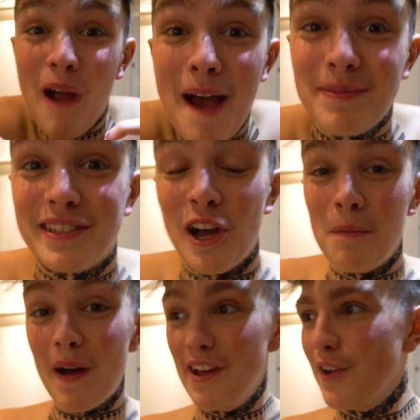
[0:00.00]
wraps
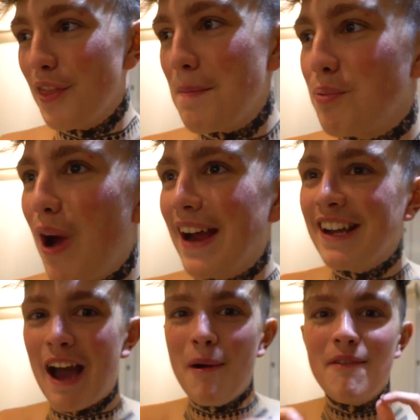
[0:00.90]
up another
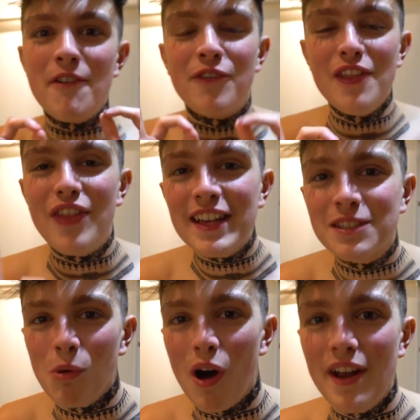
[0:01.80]
prank. However, for
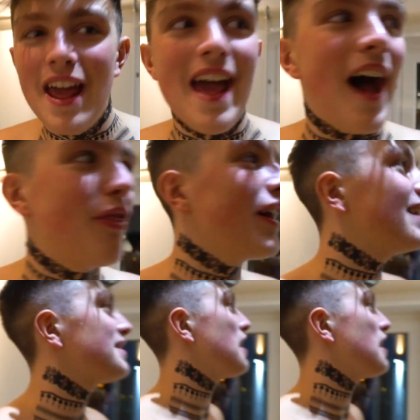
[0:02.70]
this one, I think